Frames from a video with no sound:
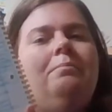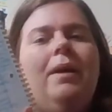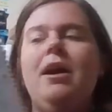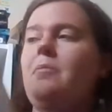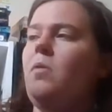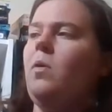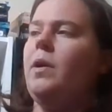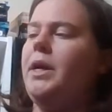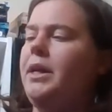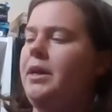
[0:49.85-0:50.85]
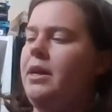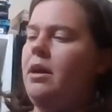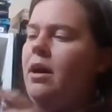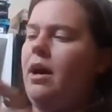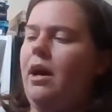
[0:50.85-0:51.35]
bingo board.
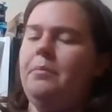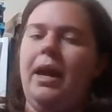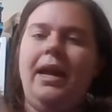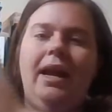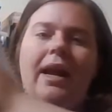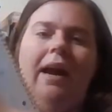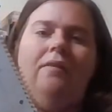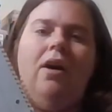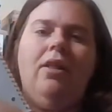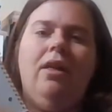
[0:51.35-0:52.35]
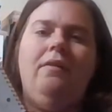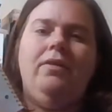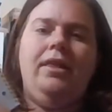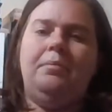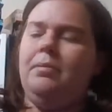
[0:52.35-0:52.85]
Um, and I have all of
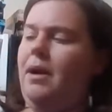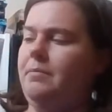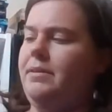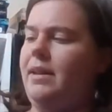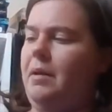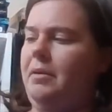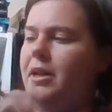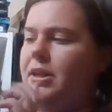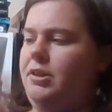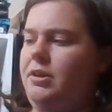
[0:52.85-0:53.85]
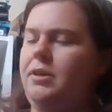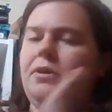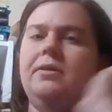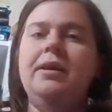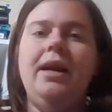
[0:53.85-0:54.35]
the prompts that I'm going to
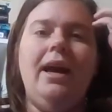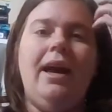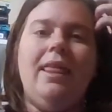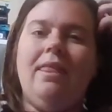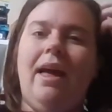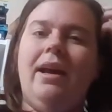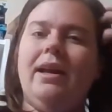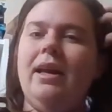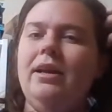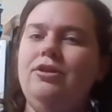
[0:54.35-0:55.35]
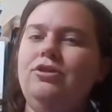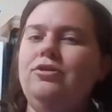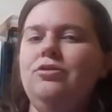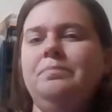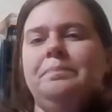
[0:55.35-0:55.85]
do and like
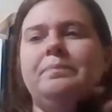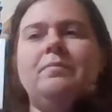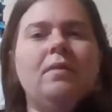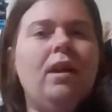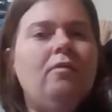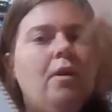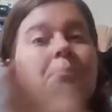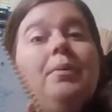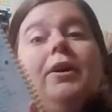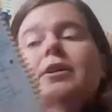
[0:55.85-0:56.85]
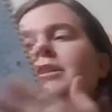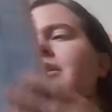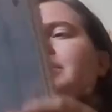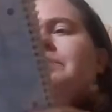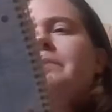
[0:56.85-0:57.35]
what
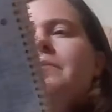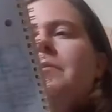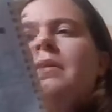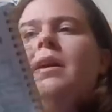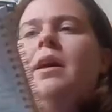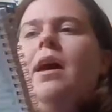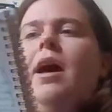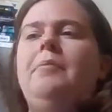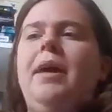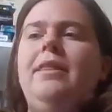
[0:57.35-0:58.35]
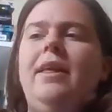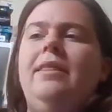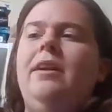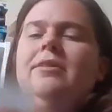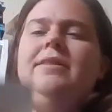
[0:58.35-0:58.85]
books. Um, and then
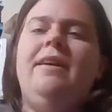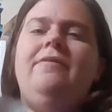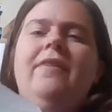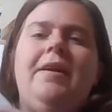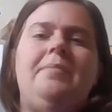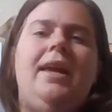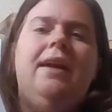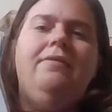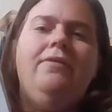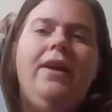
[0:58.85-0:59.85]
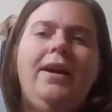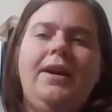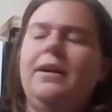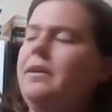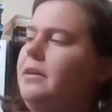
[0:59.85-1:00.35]
there's the Family
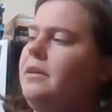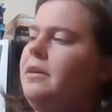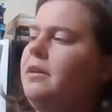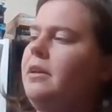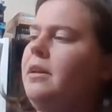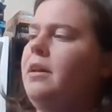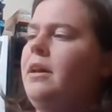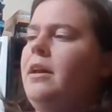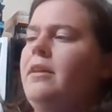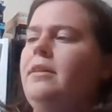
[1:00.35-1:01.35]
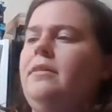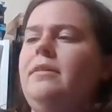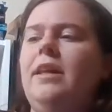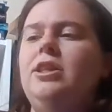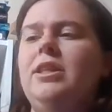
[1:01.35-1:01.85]
Affair
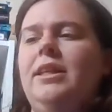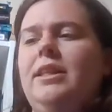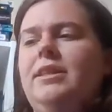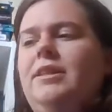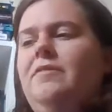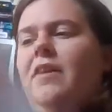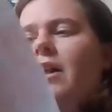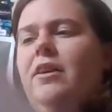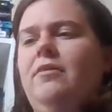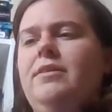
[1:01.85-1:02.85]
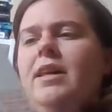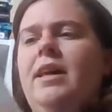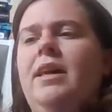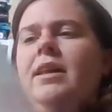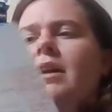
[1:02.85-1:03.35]
essentially this follows
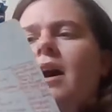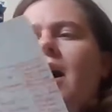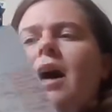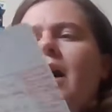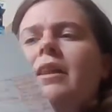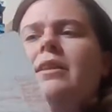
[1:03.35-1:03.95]
uh,